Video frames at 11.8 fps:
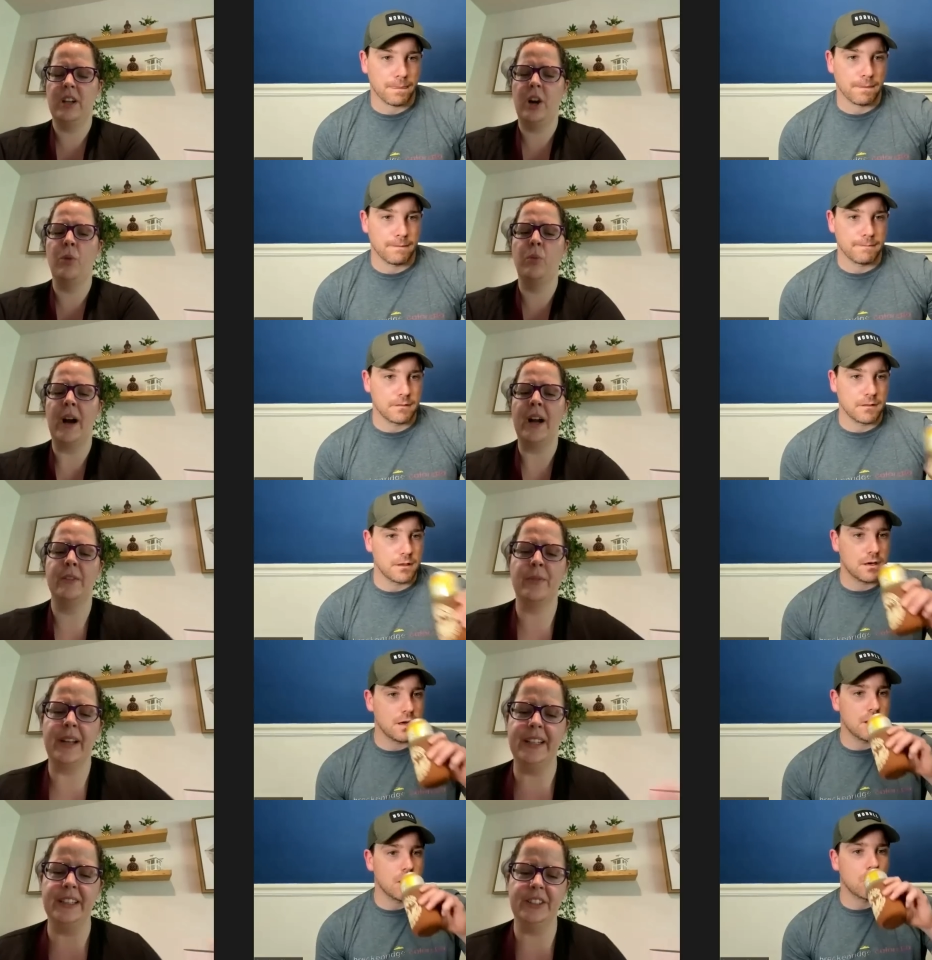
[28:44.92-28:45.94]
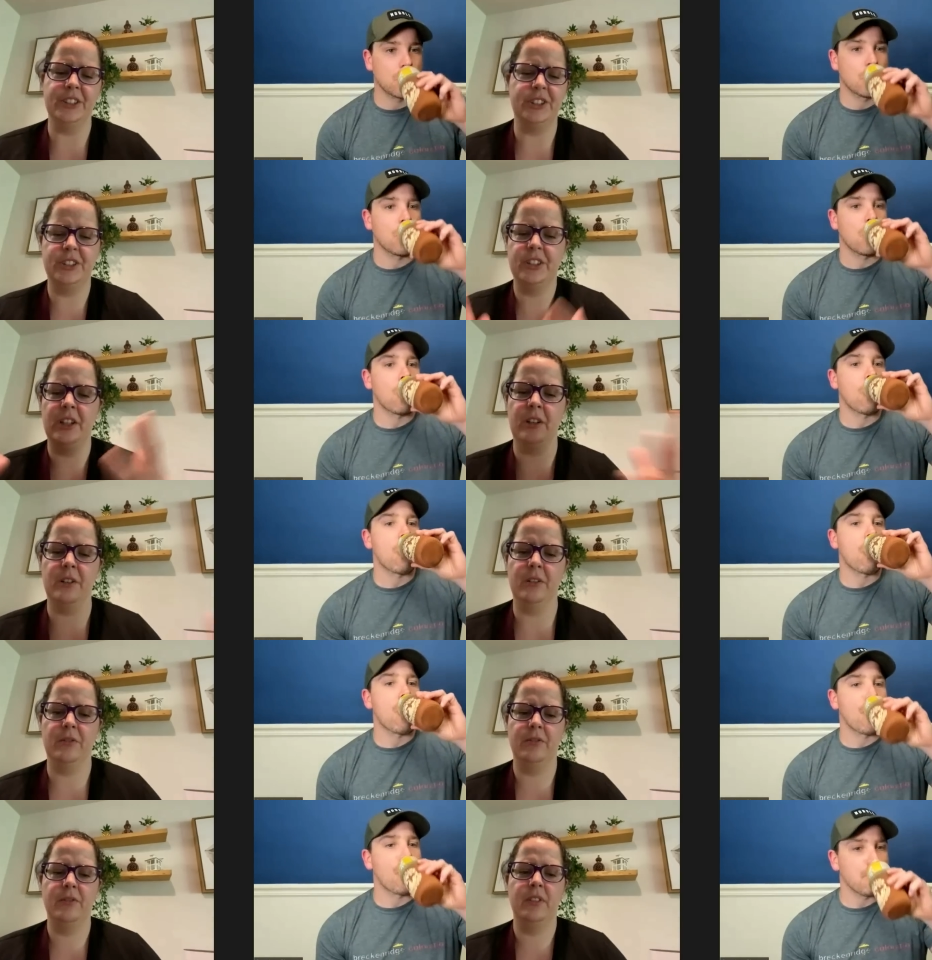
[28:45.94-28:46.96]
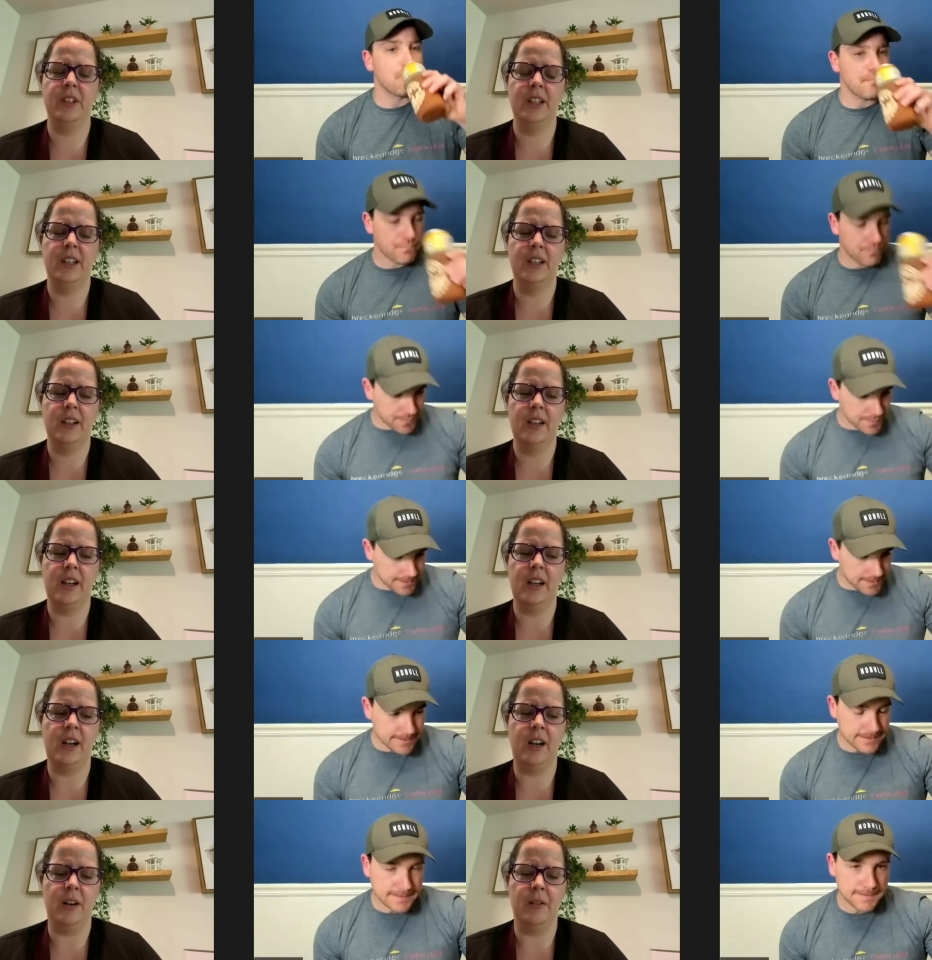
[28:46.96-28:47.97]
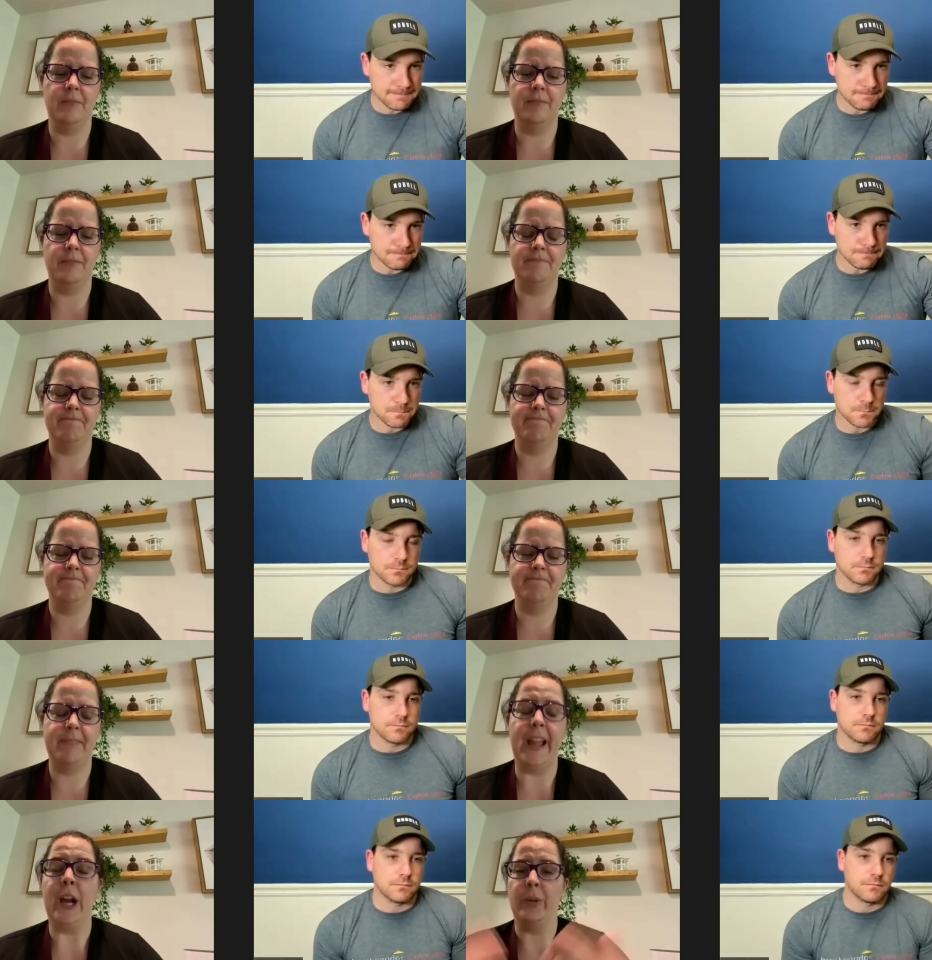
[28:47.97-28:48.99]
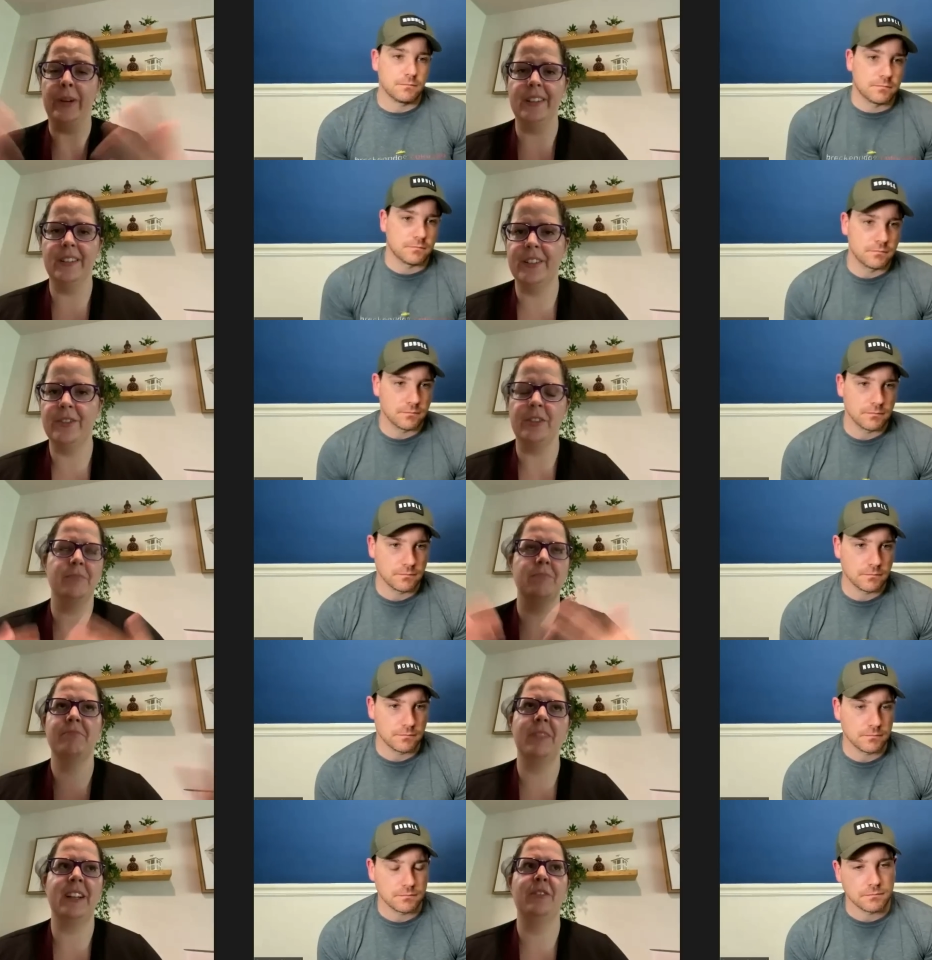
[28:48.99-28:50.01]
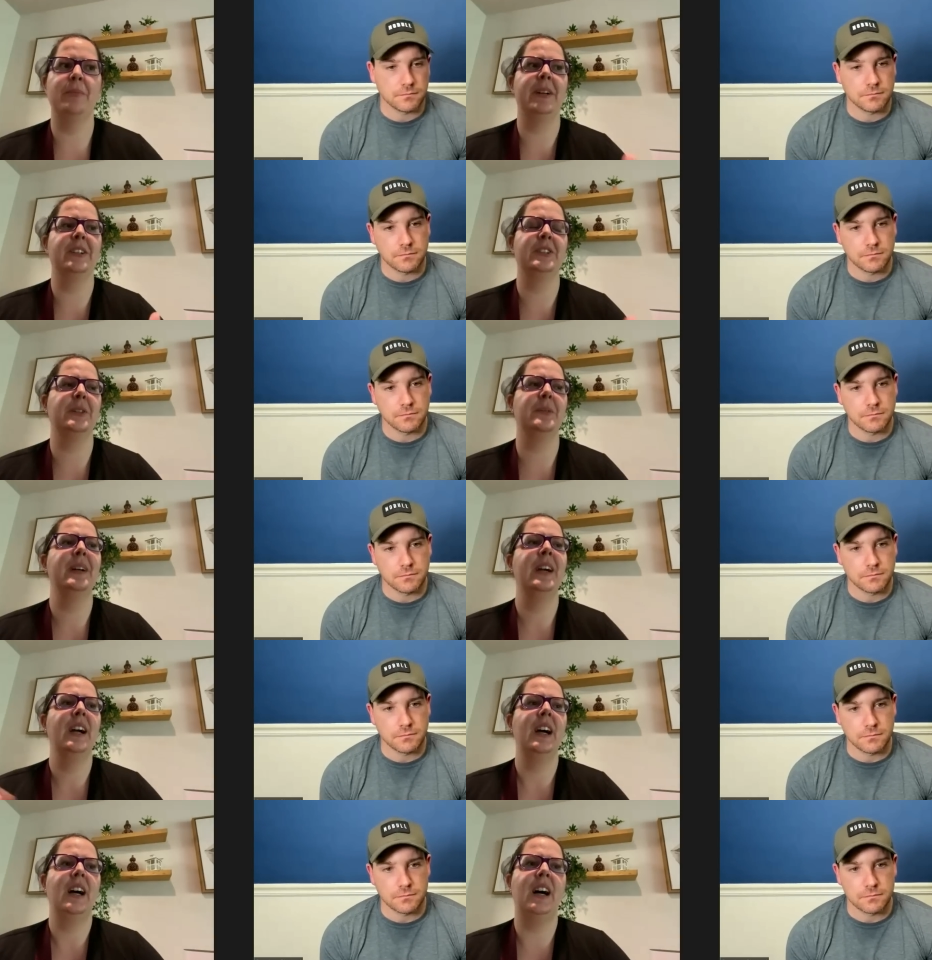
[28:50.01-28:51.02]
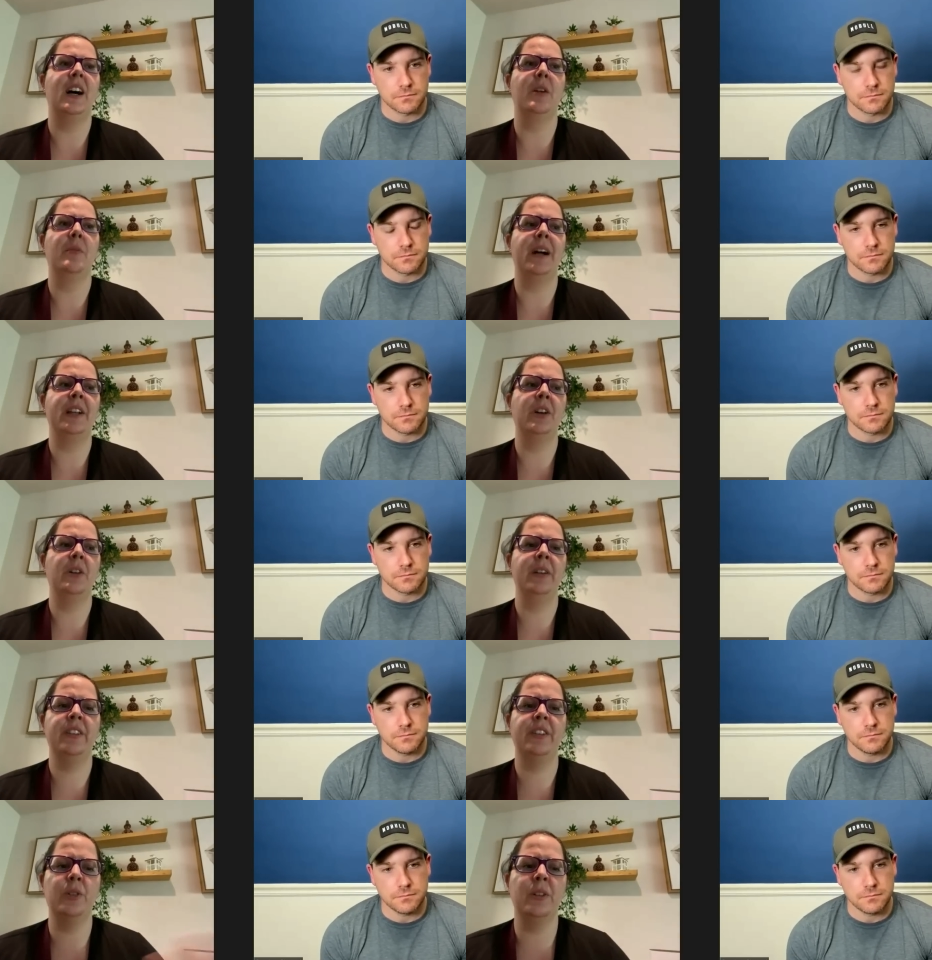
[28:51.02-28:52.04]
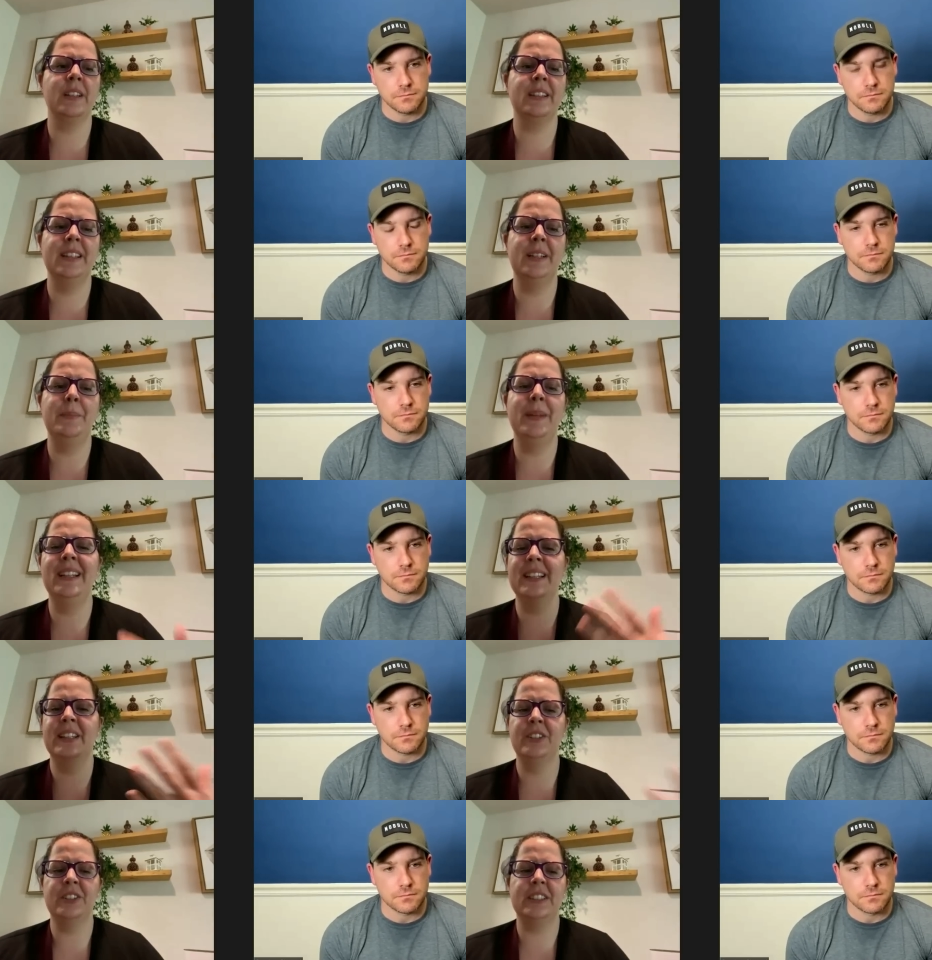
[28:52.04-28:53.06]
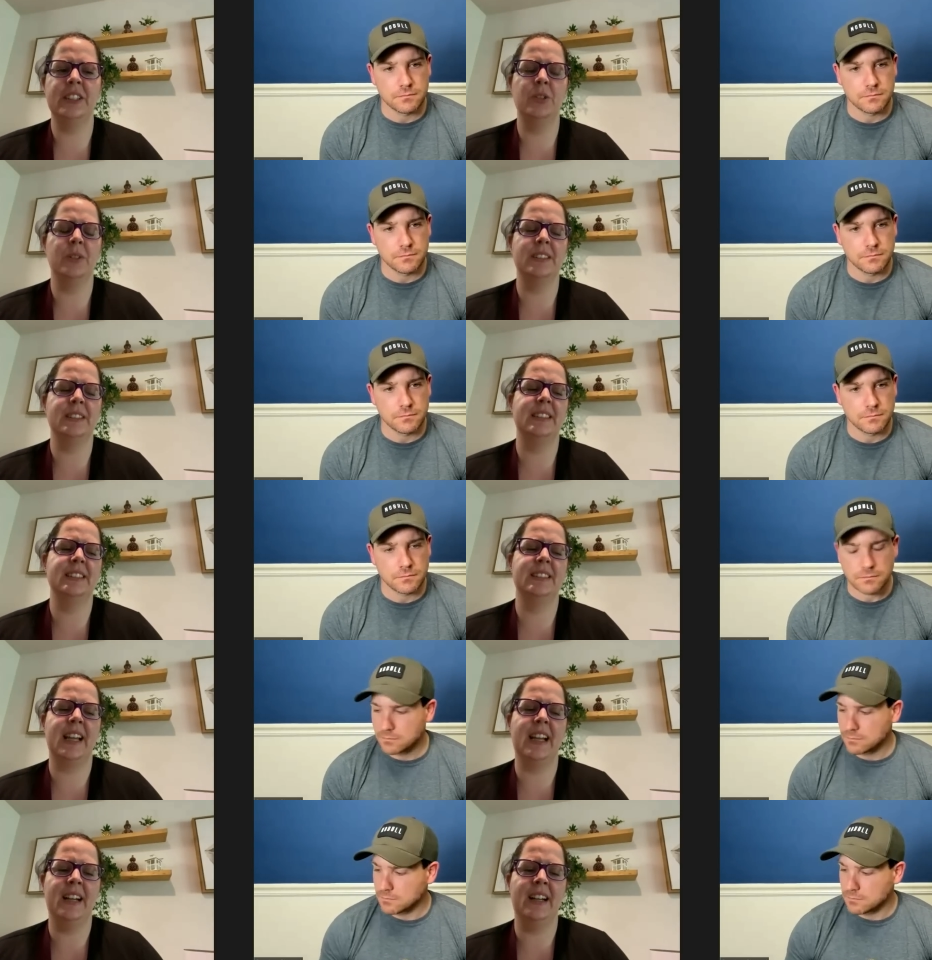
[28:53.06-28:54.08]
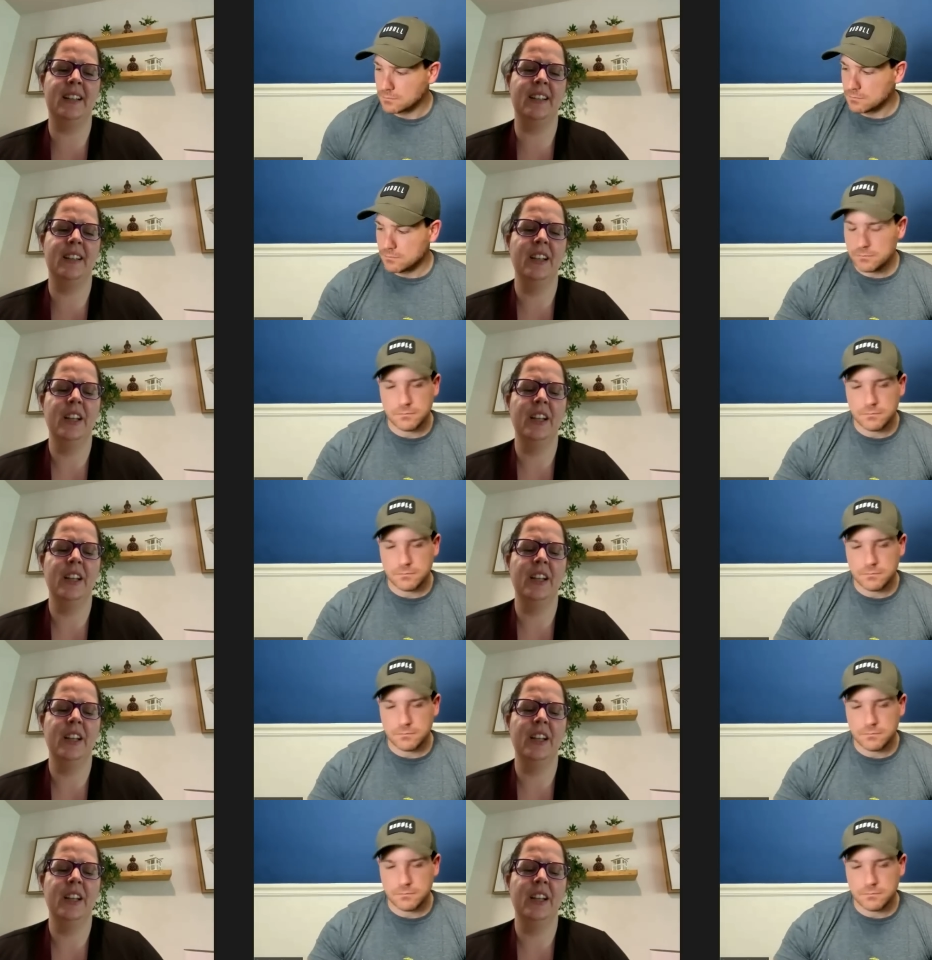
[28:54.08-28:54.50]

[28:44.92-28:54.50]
Speaker 1: a wide range of um, areas for lack of a better term um, i know historically media literacy courses and